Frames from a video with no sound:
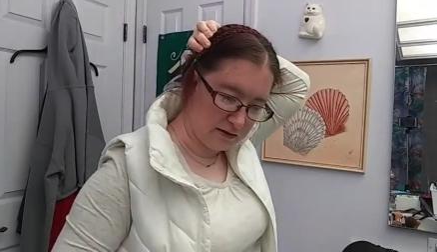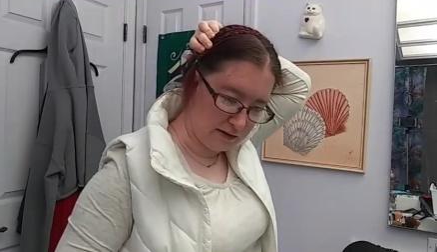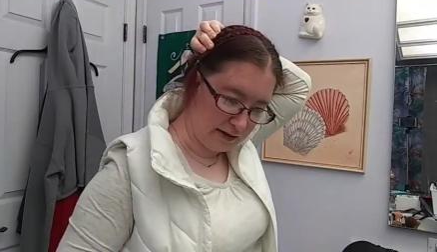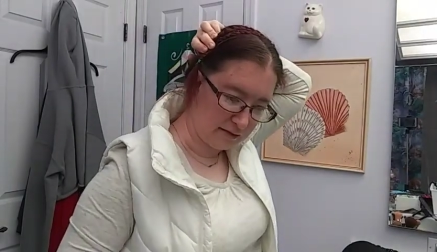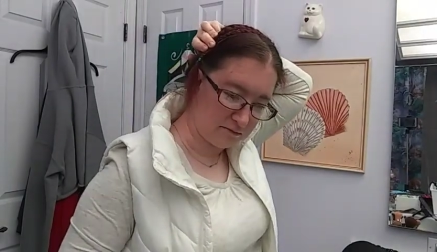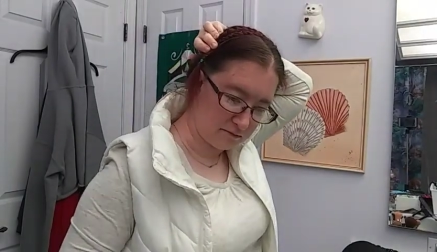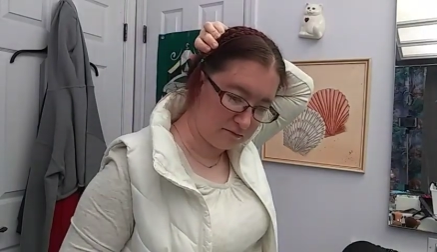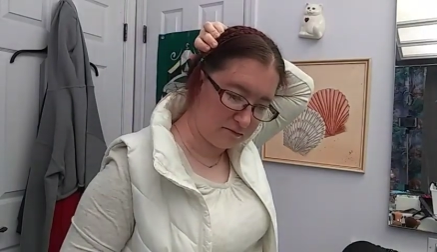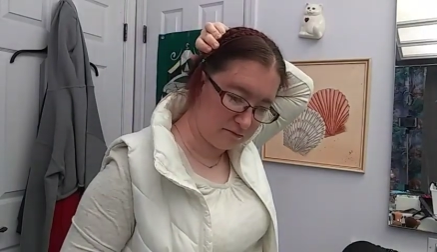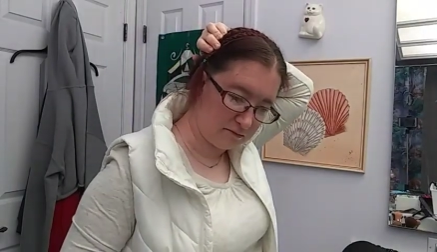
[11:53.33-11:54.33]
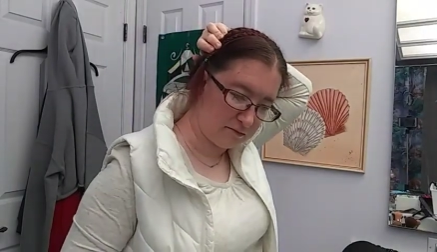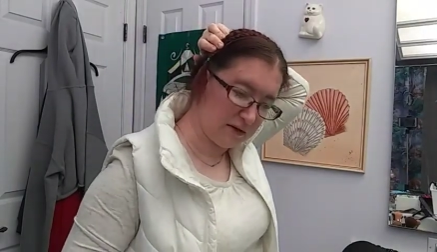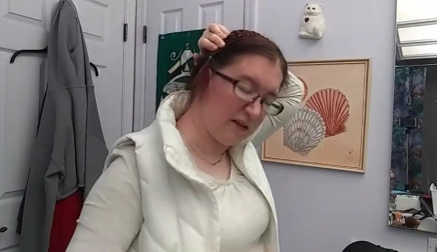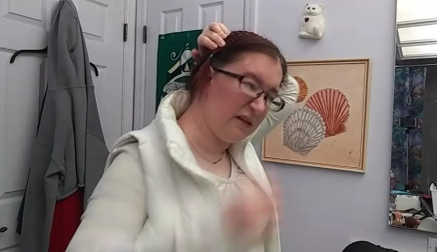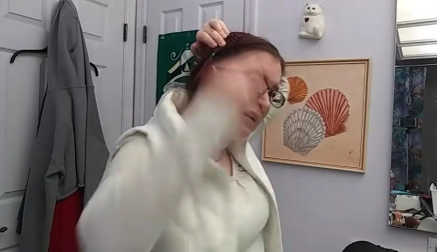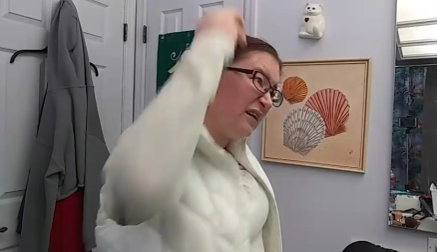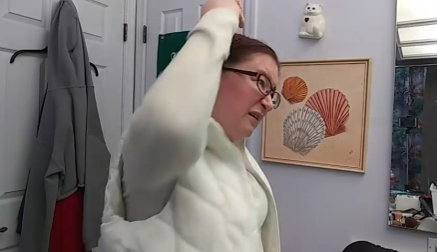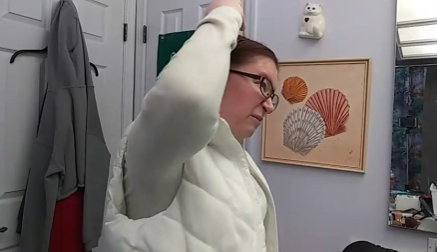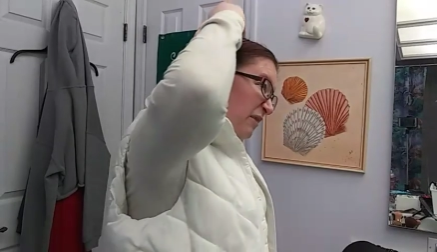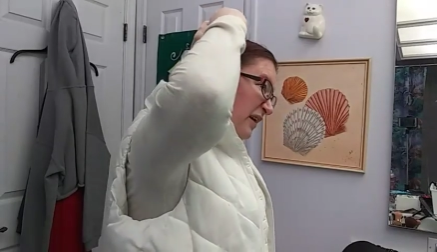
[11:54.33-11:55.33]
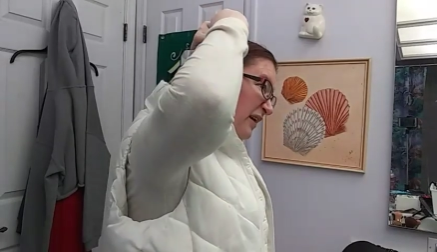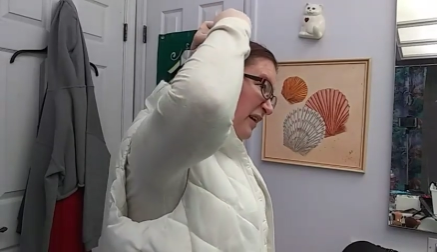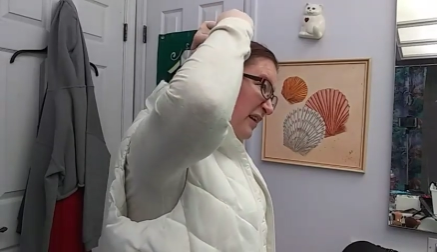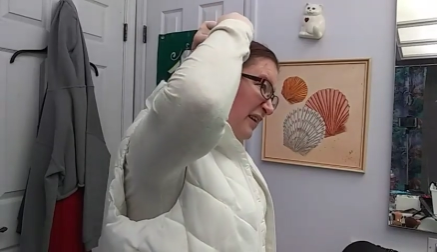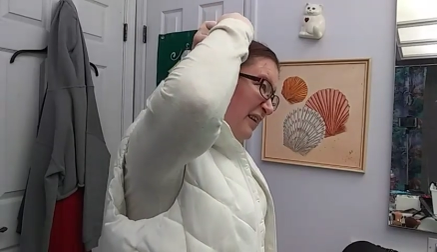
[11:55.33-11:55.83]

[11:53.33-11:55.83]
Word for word: yeah. But